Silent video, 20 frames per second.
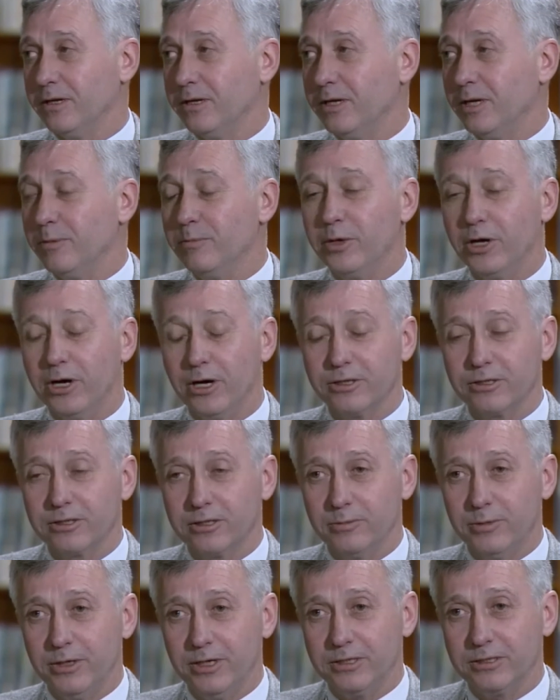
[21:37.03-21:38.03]

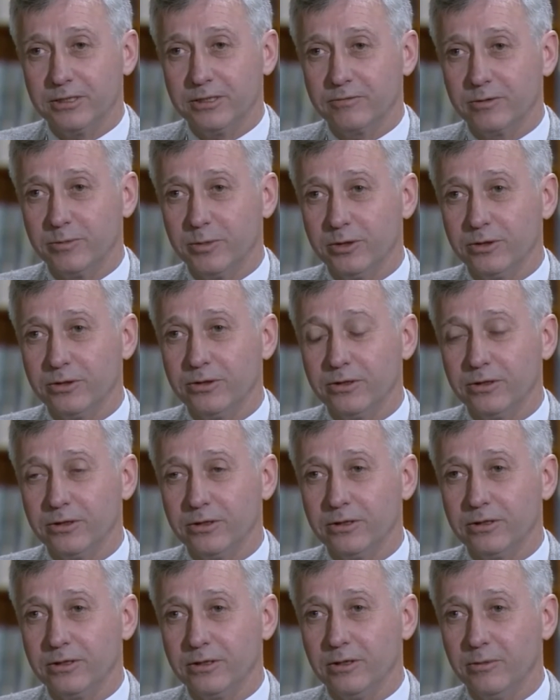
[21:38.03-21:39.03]
impartial basis for putting
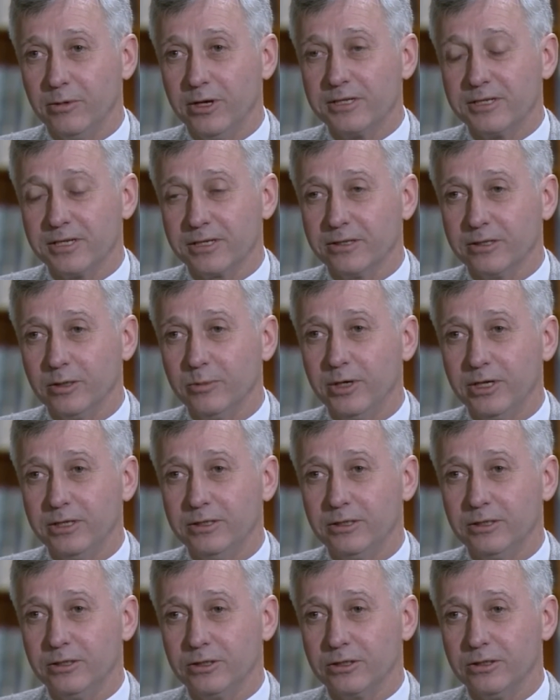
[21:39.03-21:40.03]
their rest and their
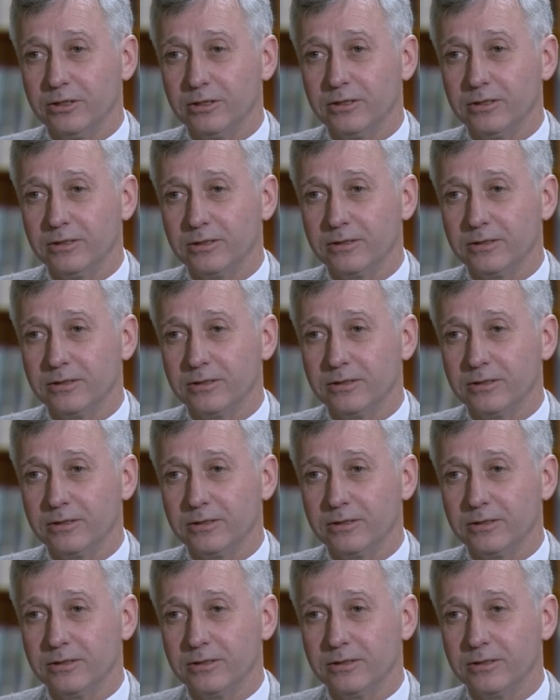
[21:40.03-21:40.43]
opinions on.